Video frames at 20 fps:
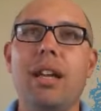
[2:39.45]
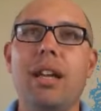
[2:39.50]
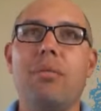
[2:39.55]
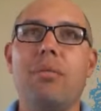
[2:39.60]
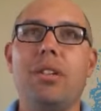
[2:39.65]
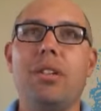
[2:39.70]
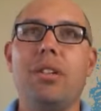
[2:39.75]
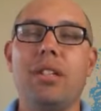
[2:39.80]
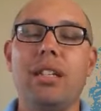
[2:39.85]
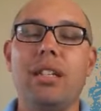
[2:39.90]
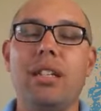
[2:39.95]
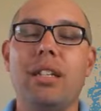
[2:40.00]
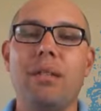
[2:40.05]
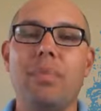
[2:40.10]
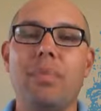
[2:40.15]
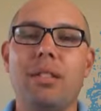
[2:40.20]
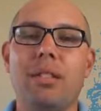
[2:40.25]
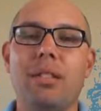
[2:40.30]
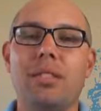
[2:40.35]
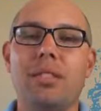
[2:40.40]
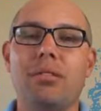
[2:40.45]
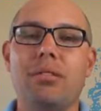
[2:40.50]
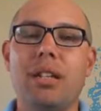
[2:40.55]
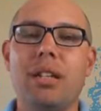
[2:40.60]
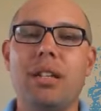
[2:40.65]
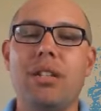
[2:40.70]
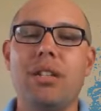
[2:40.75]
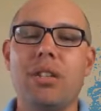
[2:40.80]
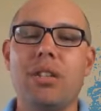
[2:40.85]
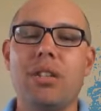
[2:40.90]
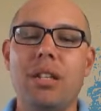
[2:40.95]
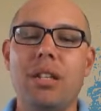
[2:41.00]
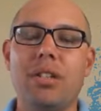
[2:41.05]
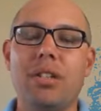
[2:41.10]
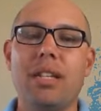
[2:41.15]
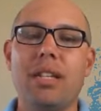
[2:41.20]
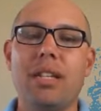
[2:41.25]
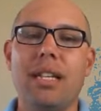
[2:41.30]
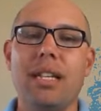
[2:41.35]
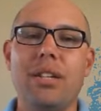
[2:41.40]
And when you're looking up at the screen, you're not
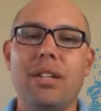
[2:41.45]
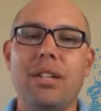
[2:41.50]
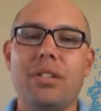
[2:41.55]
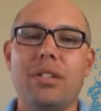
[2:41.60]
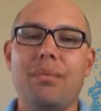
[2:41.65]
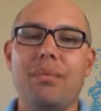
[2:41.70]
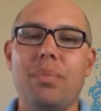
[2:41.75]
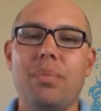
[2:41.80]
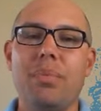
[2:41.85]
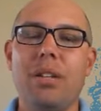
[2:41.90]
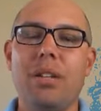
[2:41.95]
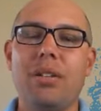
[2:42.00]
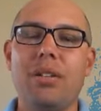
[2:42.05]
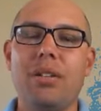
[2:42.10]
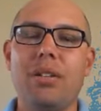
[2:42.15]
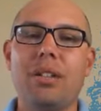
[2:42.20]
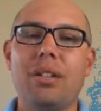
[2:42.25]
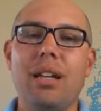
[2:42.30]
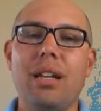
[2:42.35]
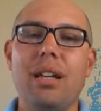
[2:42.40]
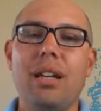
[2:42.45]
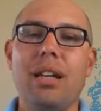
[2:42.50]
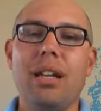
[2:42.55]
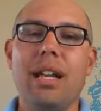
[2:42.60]
looking at your computer